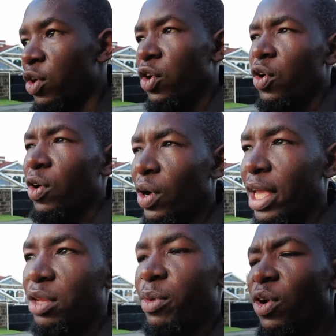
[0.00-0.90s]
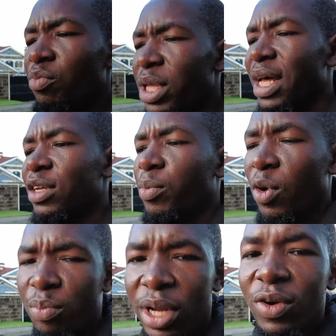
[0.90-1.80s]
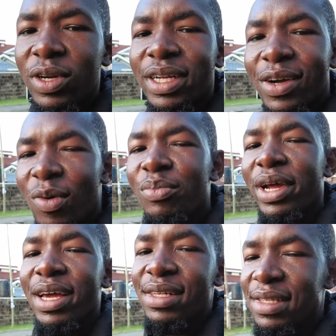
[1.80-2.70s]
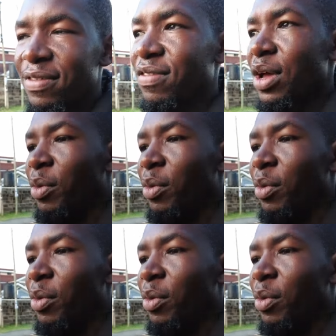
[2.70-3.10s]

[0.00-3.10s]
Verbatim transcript: not, okay, it may not be that proper, not comprehensive,